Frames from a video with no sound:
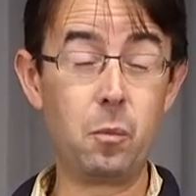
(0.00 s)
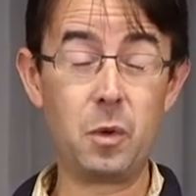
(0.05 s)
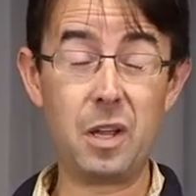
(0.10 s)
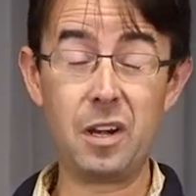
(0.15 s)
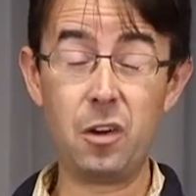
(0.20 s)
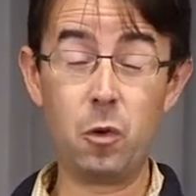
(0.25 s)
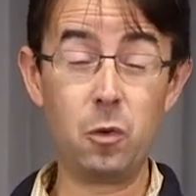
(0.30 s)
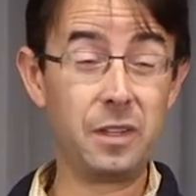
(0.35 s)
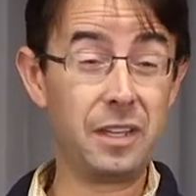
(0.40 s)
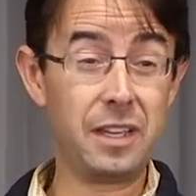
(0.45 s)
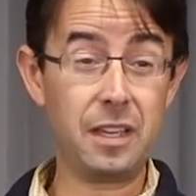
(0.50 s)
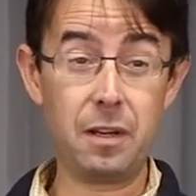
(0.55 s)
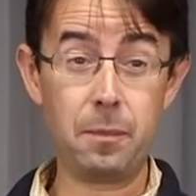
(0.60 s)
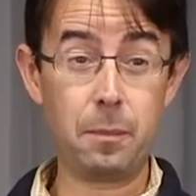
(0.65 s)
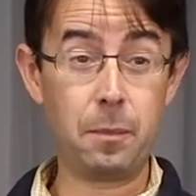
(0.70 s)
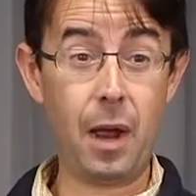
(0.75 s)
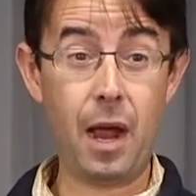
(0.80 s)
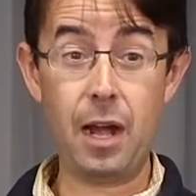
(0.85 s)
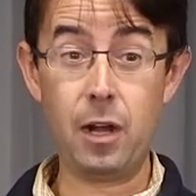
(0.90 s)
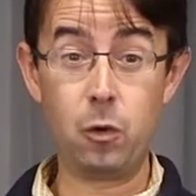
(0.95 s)
going to only get a
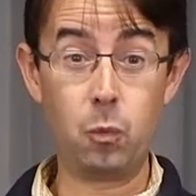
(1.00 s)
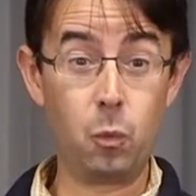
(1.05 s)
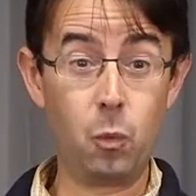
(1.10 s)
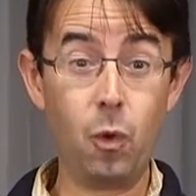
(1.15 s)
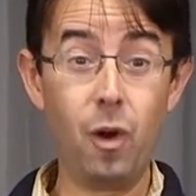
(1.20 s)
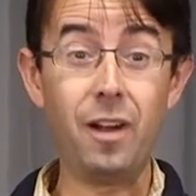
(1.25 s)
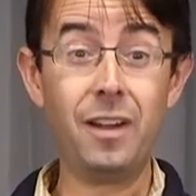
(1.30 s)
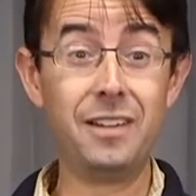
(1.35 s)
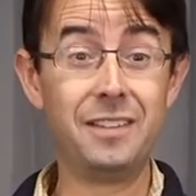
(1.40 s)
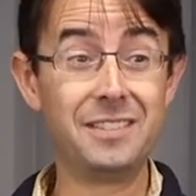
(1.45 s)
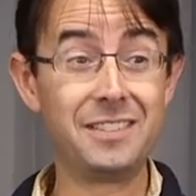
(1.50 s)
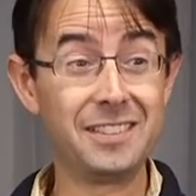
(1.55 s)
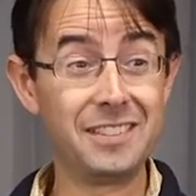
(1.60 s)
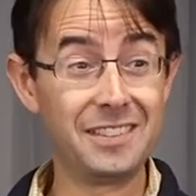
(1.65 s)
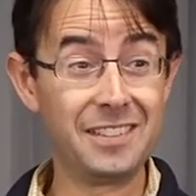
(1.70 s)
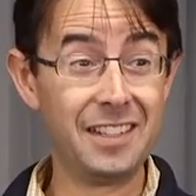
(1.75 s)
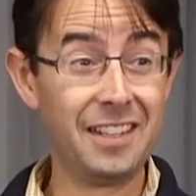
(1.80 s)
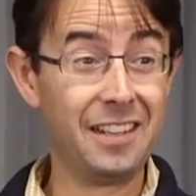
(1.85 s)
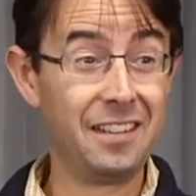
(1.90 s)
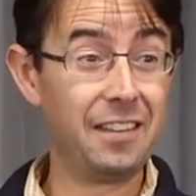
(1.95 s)
buyer
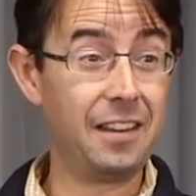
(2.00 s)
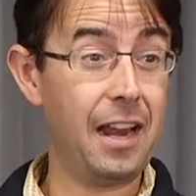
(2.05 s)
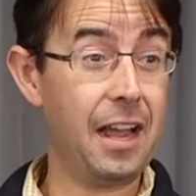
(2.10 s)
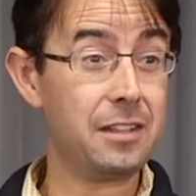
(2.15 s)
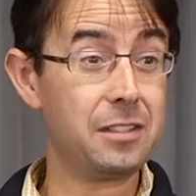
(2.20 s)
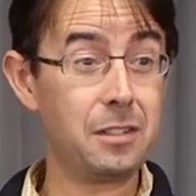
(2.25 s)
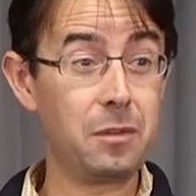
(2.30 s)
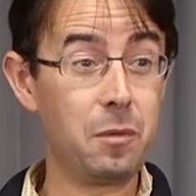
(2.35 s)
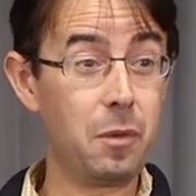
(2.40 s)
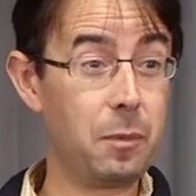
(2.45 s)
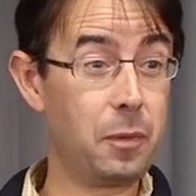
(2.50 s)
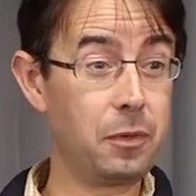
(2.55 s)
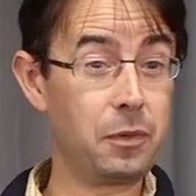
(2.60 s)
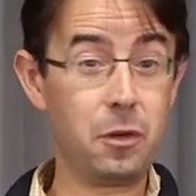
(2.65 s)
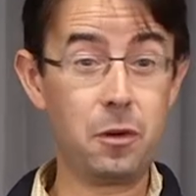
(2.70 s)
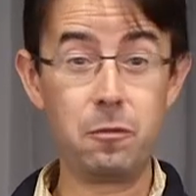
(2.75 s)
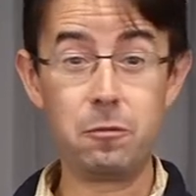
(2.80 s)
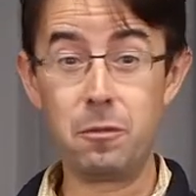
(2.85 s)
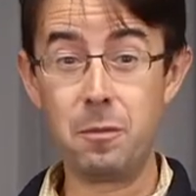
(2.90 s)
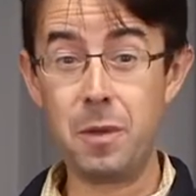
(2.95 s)
once, then asking them to put
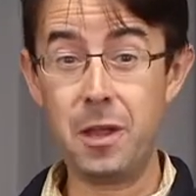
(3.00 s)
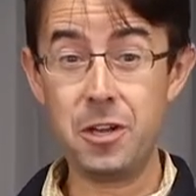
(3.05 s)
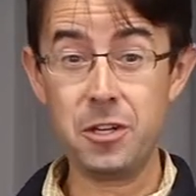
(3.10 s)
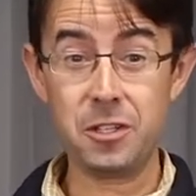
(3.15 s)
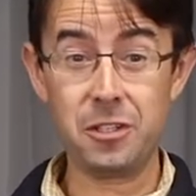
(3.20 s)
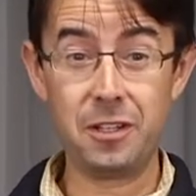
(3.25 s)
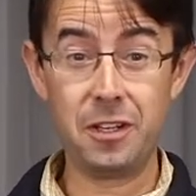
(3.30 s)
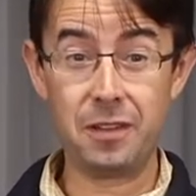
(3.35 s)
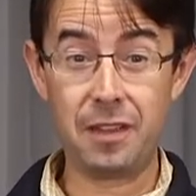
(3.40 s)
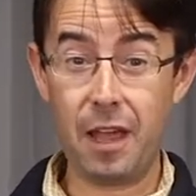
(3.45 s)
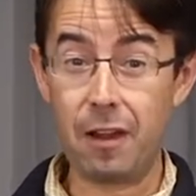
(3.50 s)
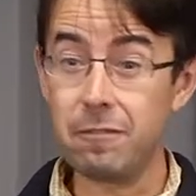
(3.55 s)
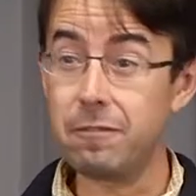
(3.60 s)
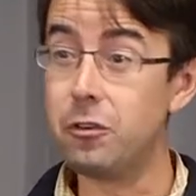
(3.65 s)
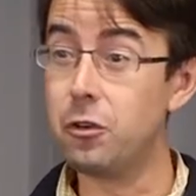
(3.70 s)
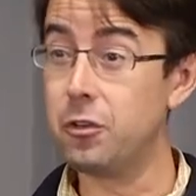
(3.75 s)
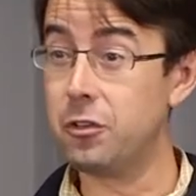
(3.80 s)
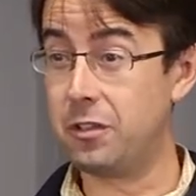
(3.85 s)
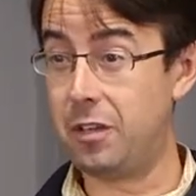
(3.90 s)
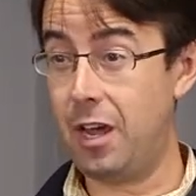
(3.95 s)
their information in that
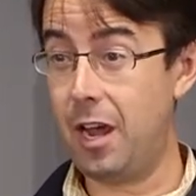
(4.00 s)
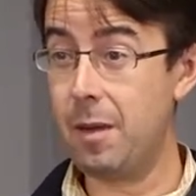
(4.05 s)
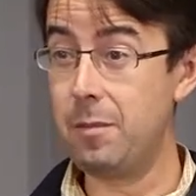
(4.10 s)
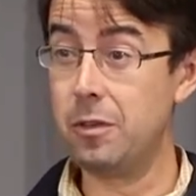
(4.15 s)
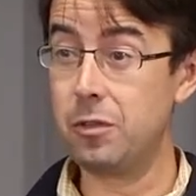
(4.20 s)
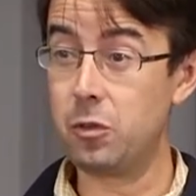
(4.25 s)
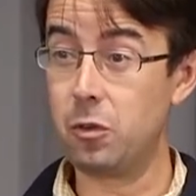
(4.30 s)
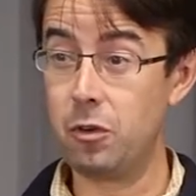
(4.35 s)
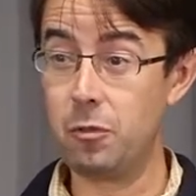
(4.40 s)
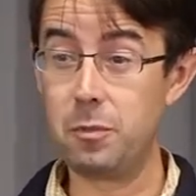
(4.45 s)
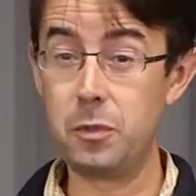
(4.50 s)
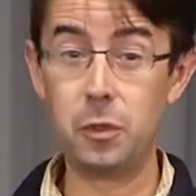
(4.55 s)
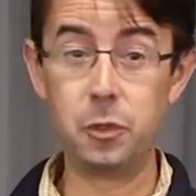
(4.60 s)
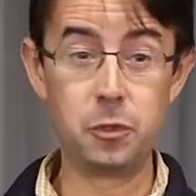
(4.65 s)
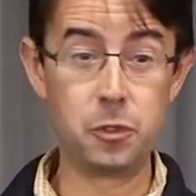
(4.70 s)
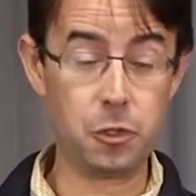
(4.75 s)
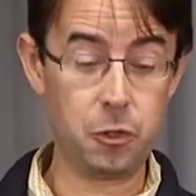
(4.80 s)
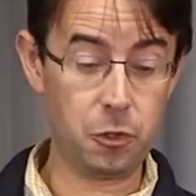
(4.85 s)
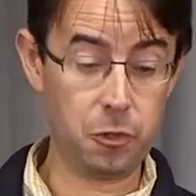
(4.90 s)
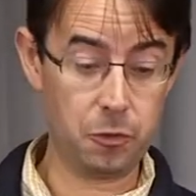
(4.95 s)
first time to sort of
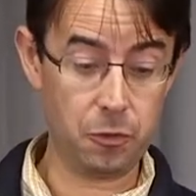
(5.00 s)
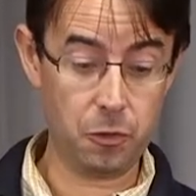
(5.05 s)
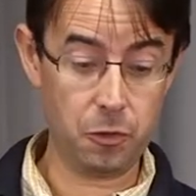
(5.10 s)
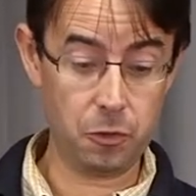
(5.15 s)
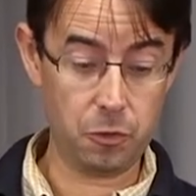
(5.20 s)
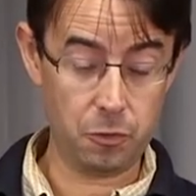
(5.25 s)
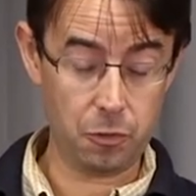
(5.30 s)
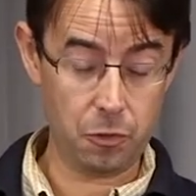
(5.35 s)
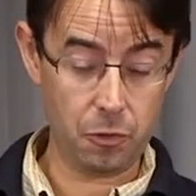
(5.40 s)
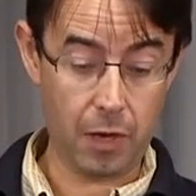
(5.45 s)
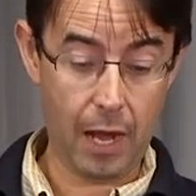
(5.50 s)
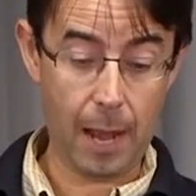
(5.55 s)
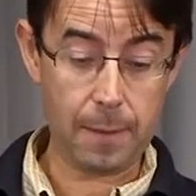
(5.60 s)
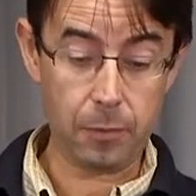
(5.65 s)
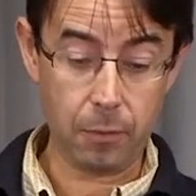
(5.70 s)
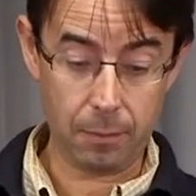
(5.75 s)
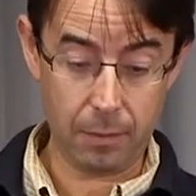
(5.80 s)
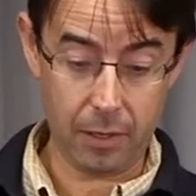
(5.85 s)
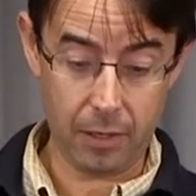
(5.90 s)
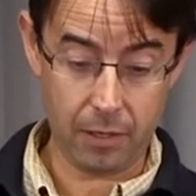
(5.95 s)
build your your, your
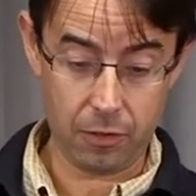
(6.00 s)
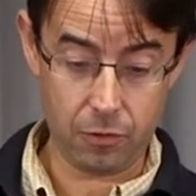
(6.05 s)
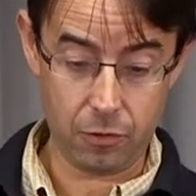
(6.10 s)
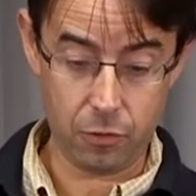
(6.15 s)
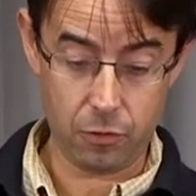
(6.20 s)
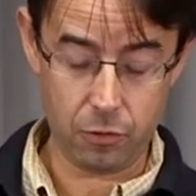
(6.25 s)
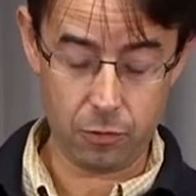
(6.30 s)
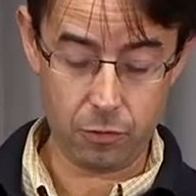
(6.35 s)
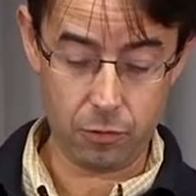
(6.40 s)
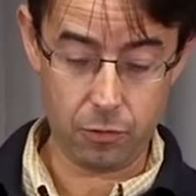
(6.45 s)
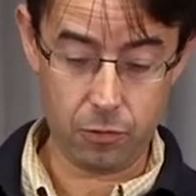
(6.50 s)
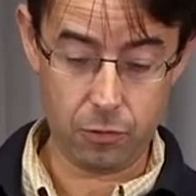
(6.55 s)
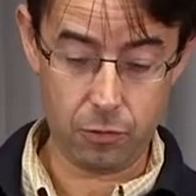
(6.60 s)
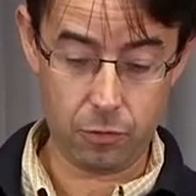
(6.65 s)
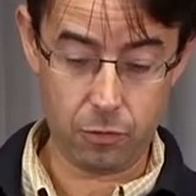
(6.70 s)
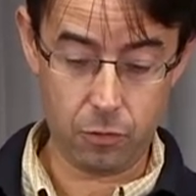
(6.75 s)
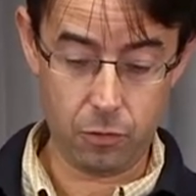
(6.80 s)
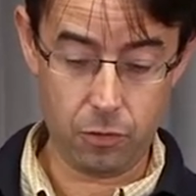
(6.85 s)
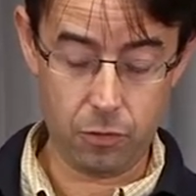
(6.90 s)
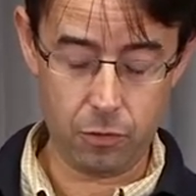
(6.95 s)
Apple Pay or your your
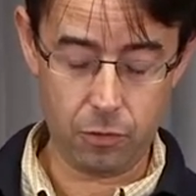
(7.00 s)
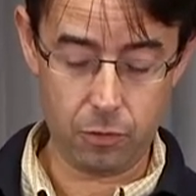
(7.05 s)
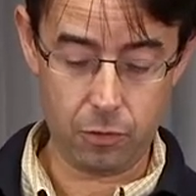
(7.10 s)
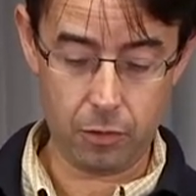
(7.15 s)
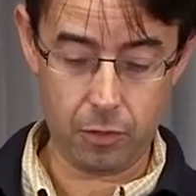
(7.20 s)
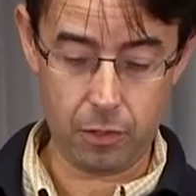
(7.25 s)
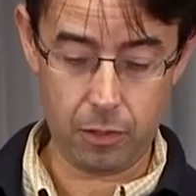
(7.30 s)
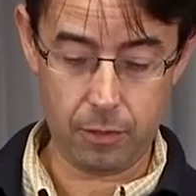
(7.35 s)
your